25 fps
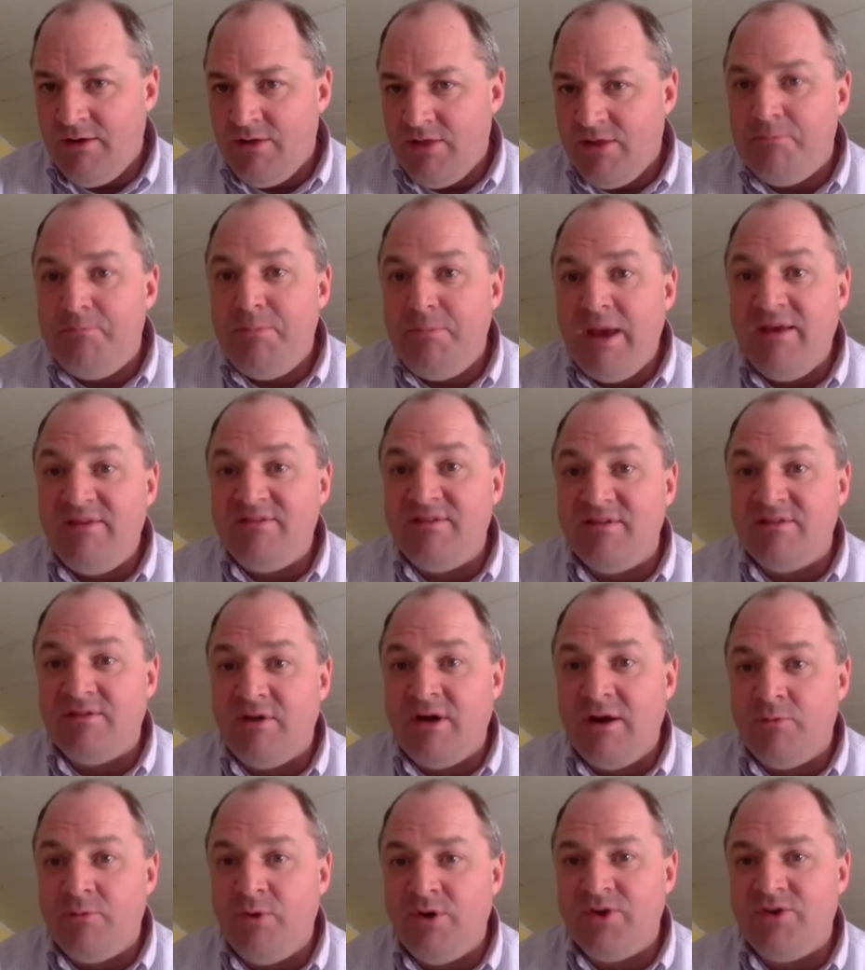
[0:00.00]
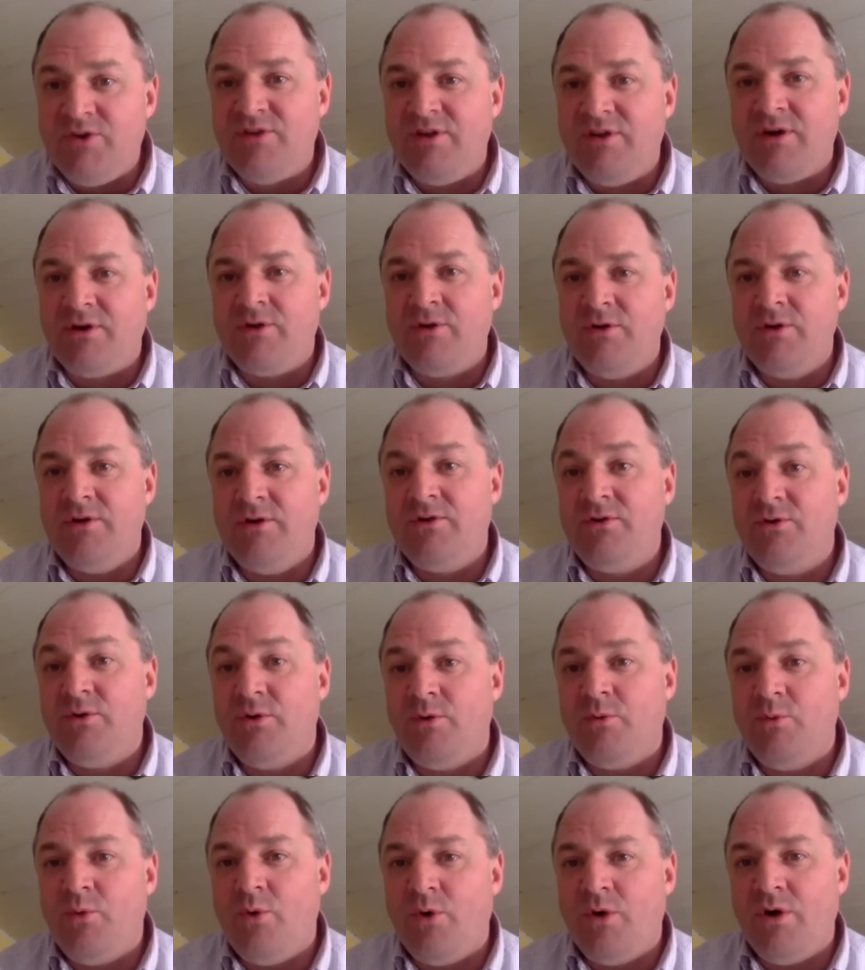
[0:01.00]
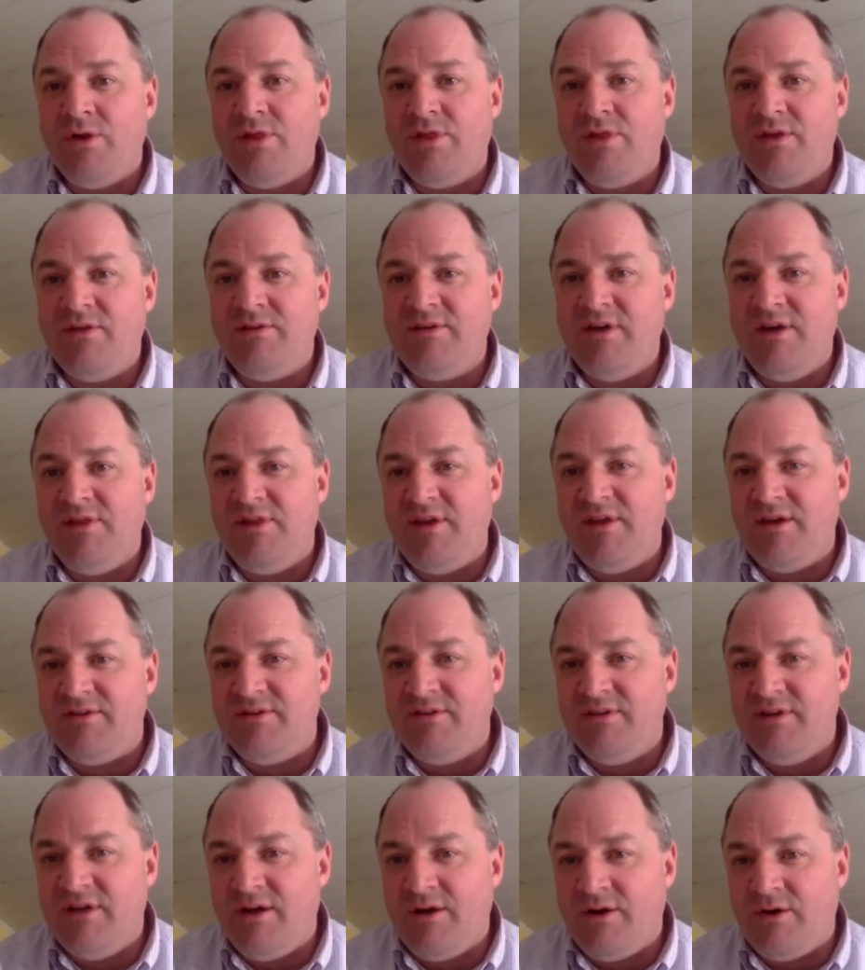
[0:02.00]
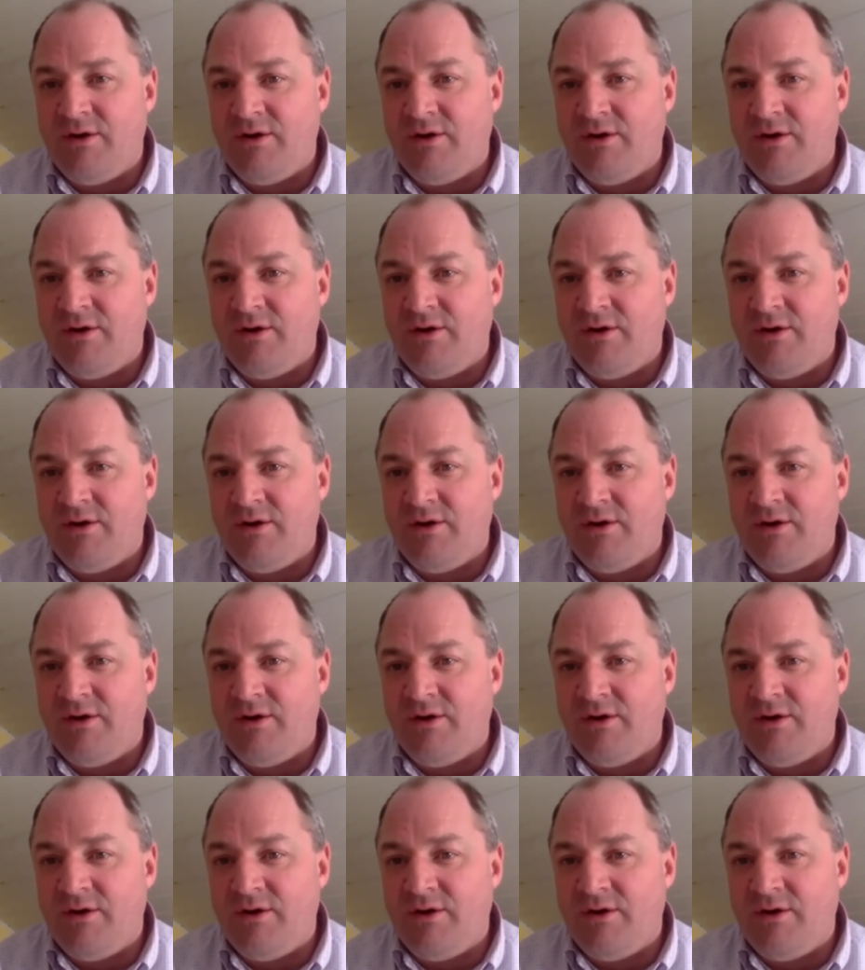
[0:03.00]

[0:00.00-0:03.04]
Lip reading: basis on which they're going to award the $10,000